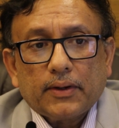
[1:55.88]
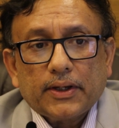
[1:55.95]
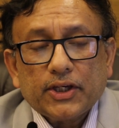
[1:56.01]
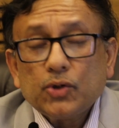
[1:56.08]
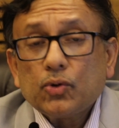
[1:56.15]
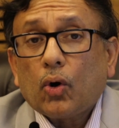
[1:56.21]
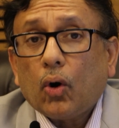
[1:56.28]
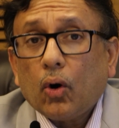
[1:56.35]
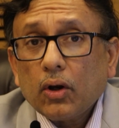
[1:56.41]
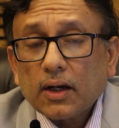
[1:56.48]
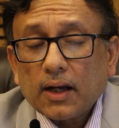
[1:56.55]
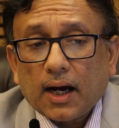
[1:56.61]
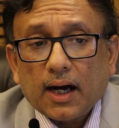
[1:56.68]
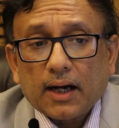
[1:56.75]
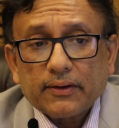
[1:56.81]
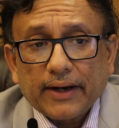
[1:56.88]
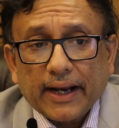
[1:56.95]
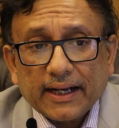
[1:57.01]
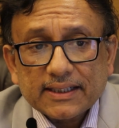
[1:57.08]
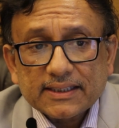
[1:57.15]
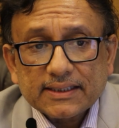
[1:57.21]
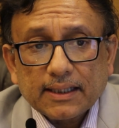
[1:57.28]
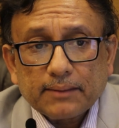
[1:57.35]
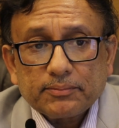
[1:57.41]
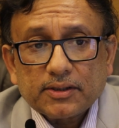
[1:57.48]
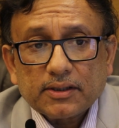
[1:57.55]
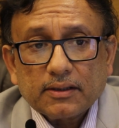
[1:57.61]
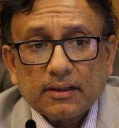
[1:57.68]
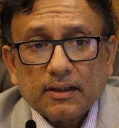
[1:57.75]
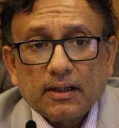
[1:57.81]
you all are, except
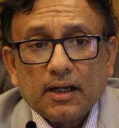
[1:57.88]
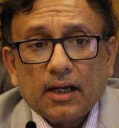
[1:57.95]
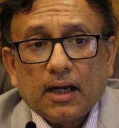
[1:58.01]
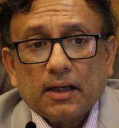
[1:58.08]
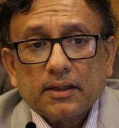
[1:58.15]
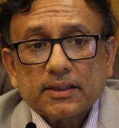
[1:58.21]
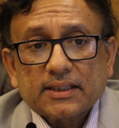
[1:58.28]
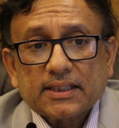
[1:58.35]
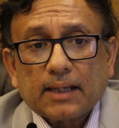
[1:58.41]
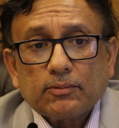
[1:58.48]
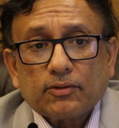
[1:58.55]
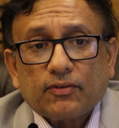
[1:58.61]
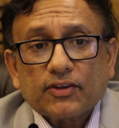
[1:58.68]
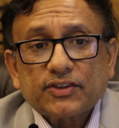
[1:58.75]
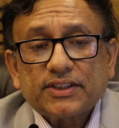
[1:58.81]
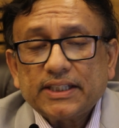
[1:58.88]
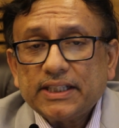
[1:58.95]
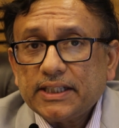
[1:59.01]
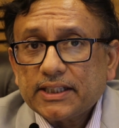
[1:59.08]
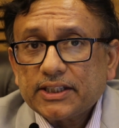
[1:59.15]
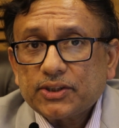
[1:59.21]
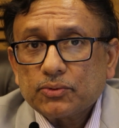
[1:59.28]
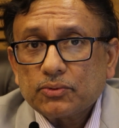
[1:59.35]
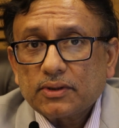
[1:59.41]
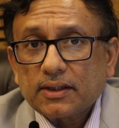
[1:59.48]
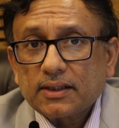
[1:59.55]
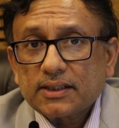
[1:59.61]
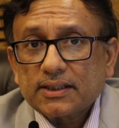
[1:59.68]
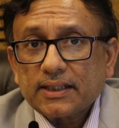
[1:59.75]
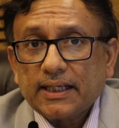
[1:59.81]
some of our senior
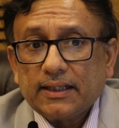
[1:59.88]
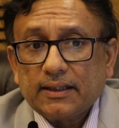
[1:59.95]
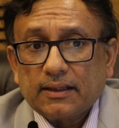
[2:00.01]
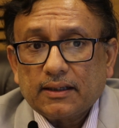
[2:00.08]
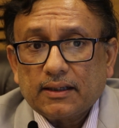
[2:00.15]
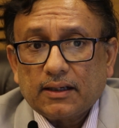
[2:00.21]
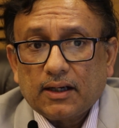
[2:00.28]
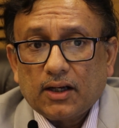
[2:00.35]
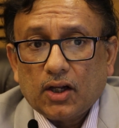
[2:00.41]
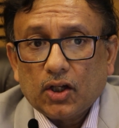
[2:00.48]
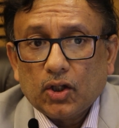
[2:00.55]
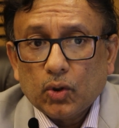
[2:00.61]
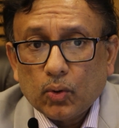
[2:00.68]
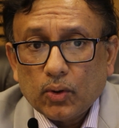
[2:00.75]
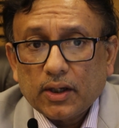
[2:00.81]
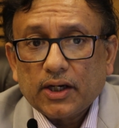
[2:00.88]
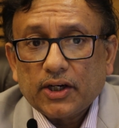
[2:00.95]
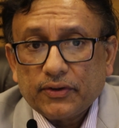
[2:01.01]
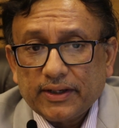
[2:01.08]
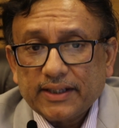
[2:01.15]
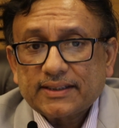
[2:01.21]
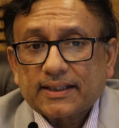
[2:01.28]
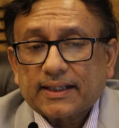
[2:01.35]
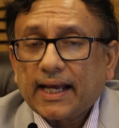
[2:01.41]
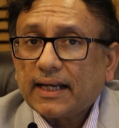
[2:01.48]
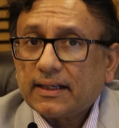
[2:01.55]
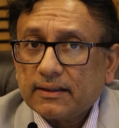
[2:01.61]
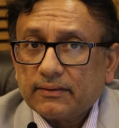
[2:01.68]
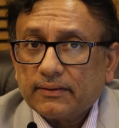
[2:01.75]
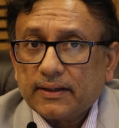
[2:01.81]
students, in the lower risk
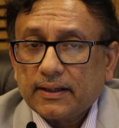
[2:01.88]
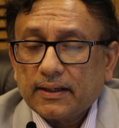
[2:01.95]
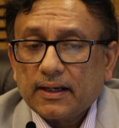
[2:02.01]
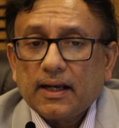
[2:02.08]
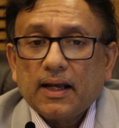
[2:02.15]
category,